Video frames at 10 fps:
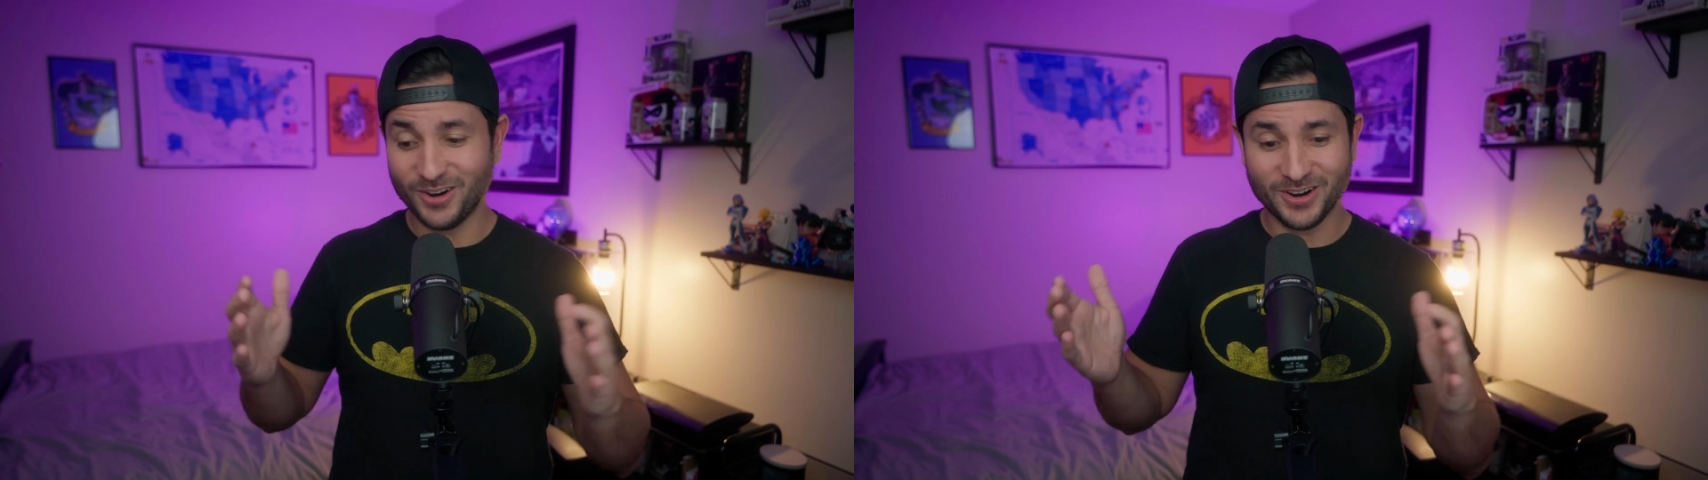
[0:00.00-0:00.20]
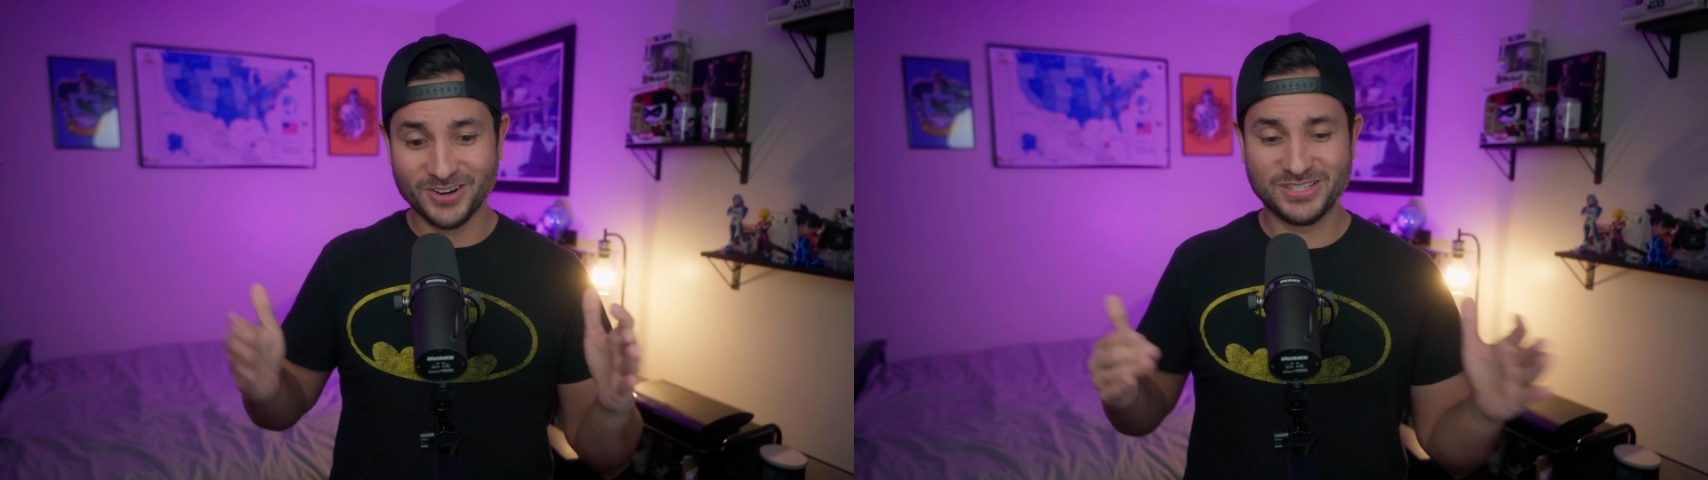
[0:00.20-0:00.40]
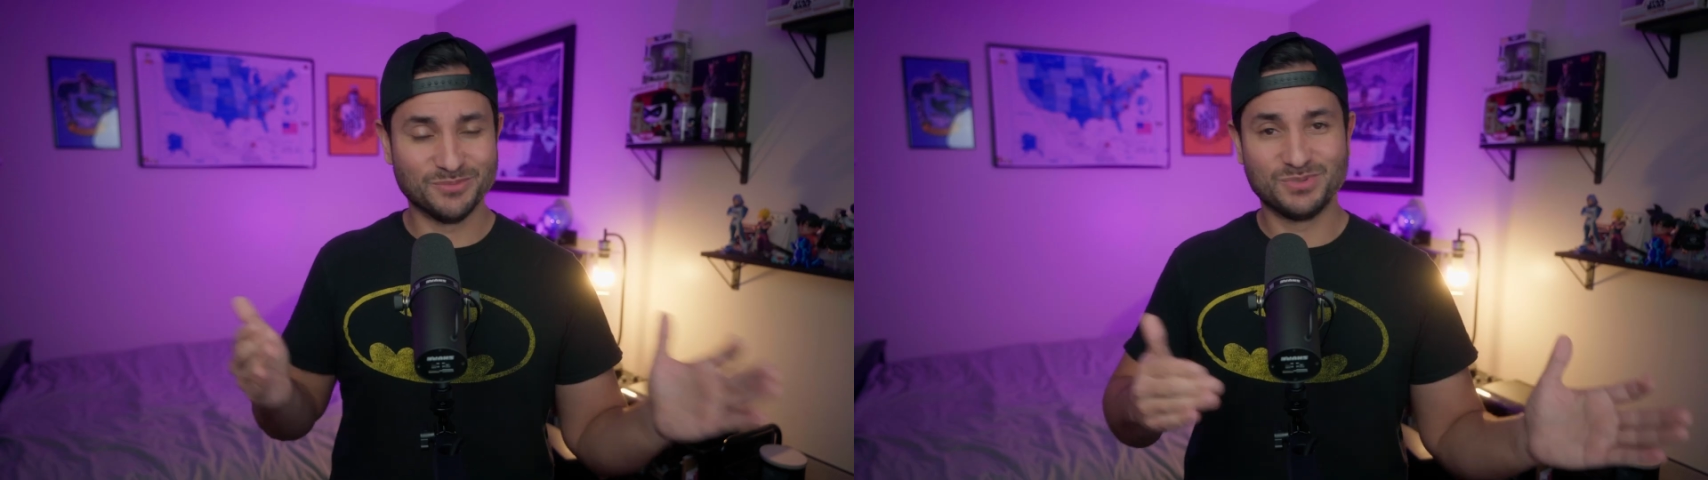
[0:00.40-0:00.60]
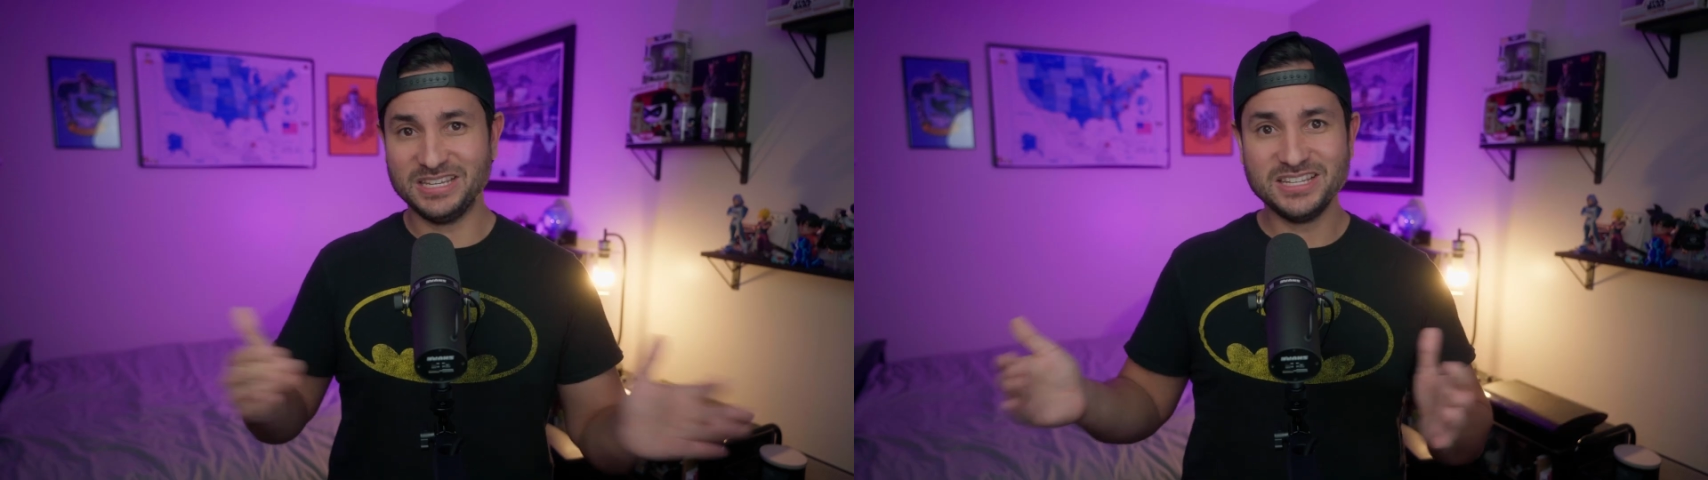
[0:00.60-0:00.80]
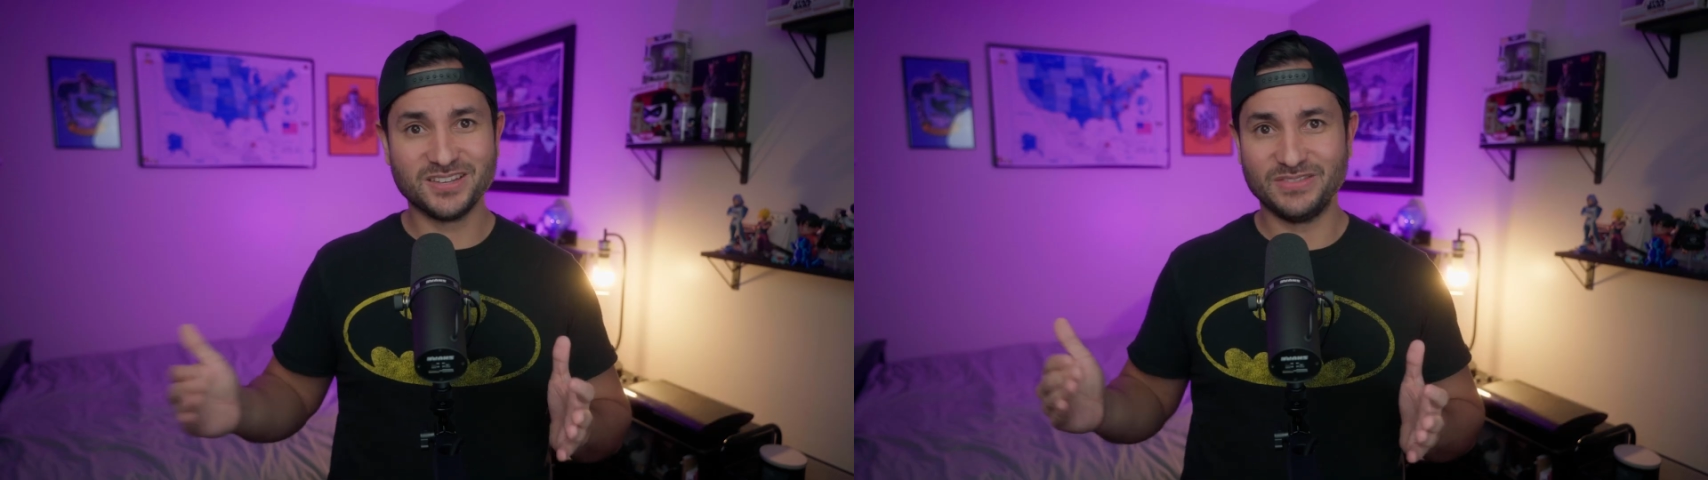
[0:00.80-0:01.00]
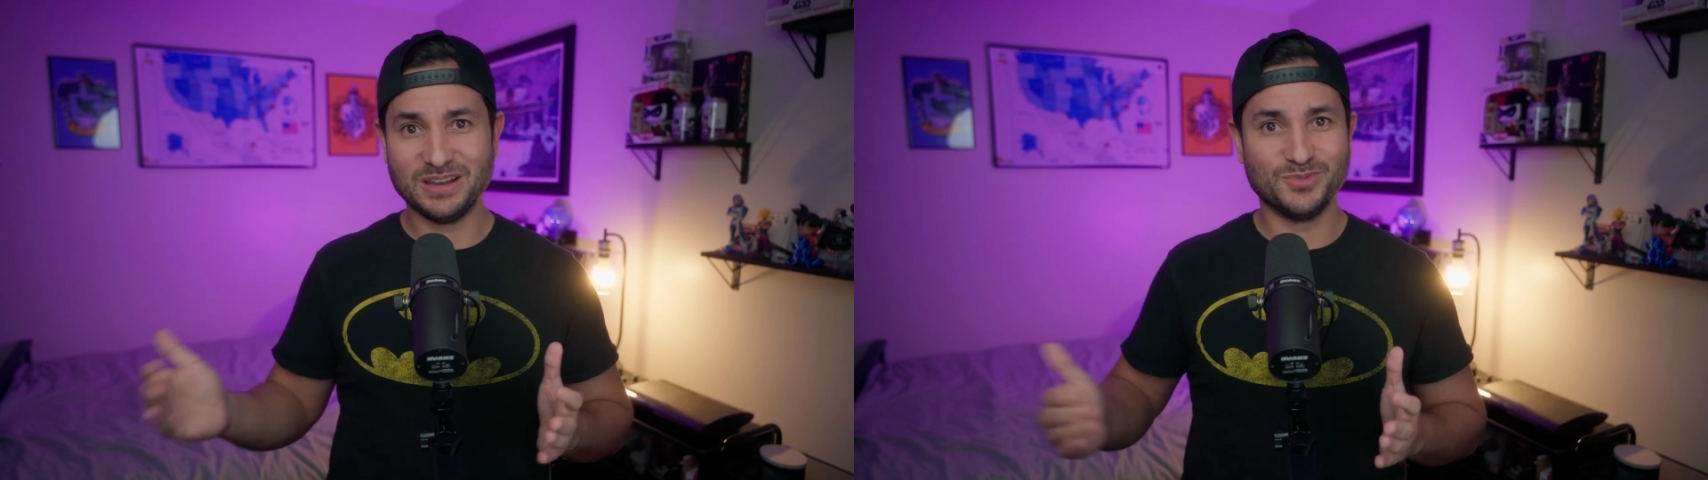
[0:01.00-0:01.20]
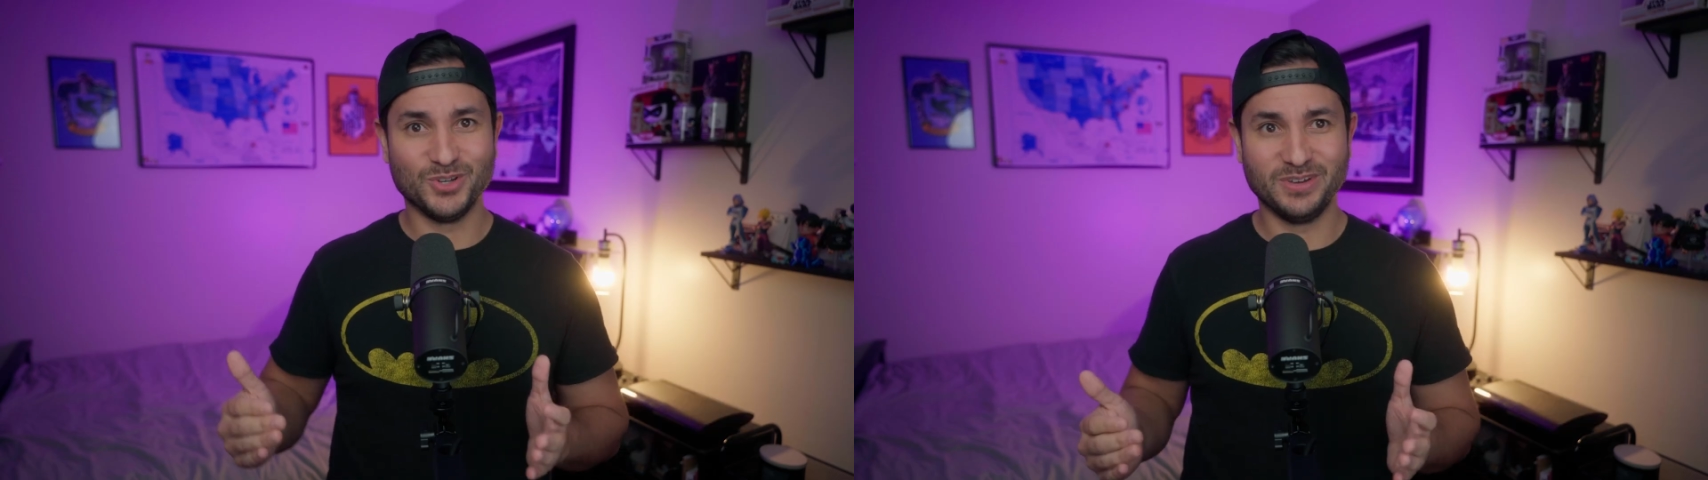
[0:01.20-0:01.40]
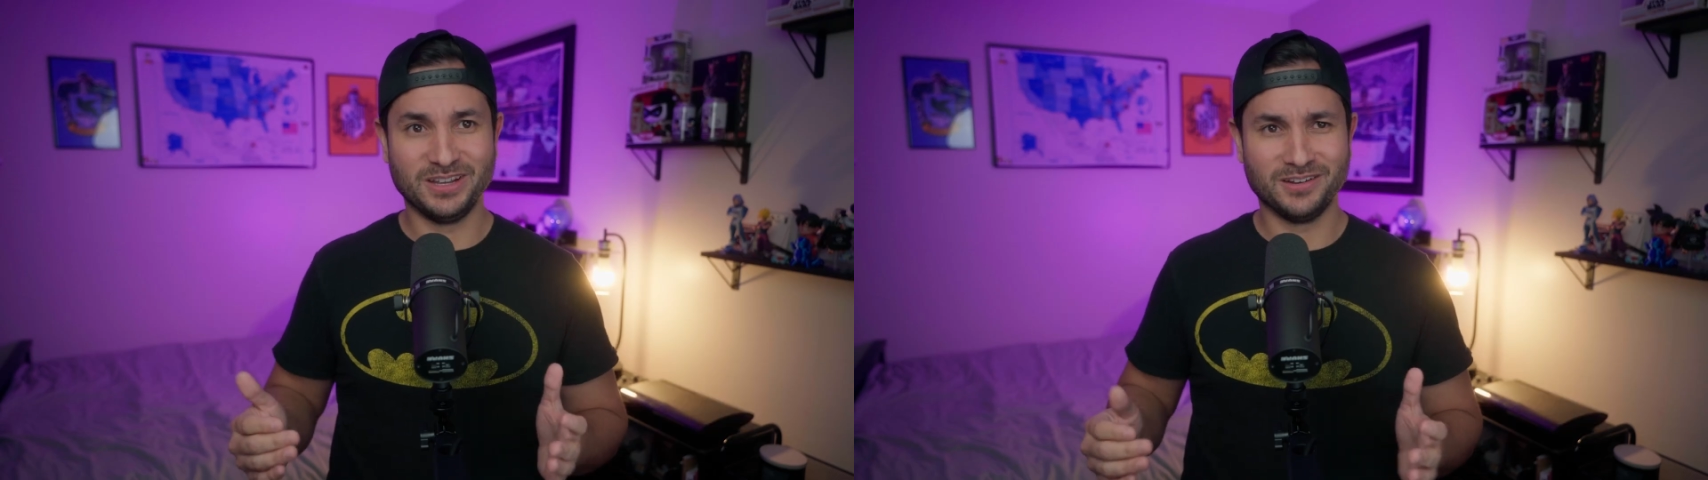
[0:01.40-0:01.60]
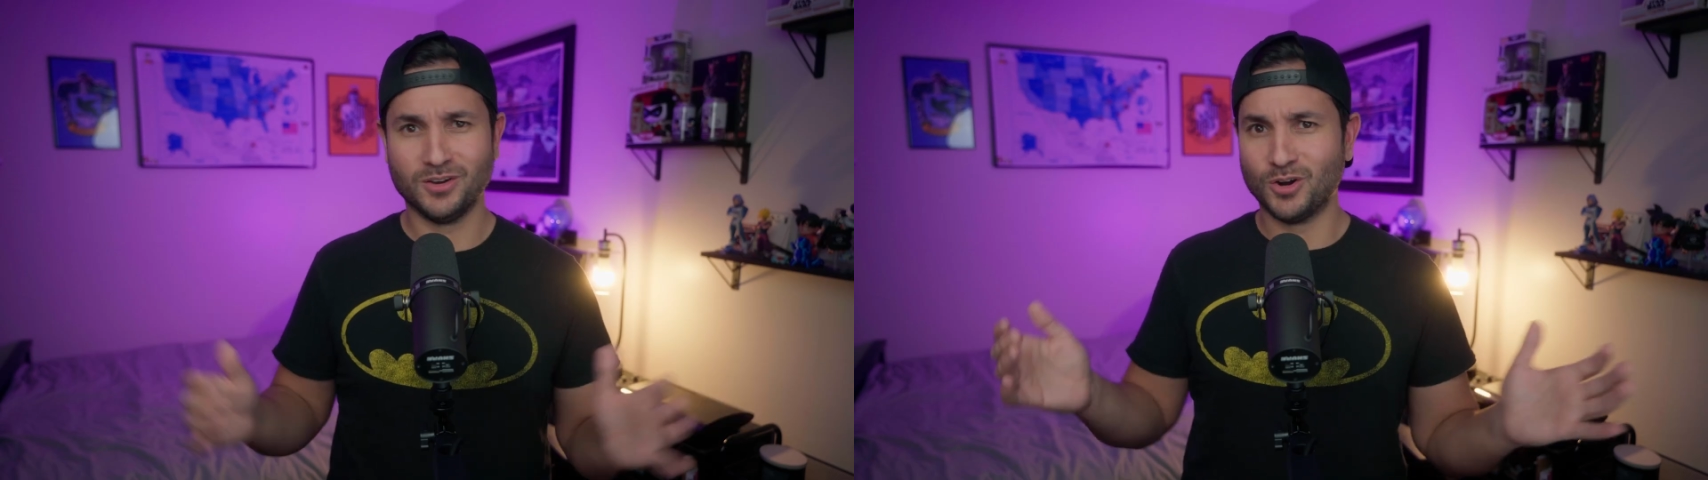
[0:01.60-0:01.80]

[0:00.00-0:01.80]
are some scenes of them doing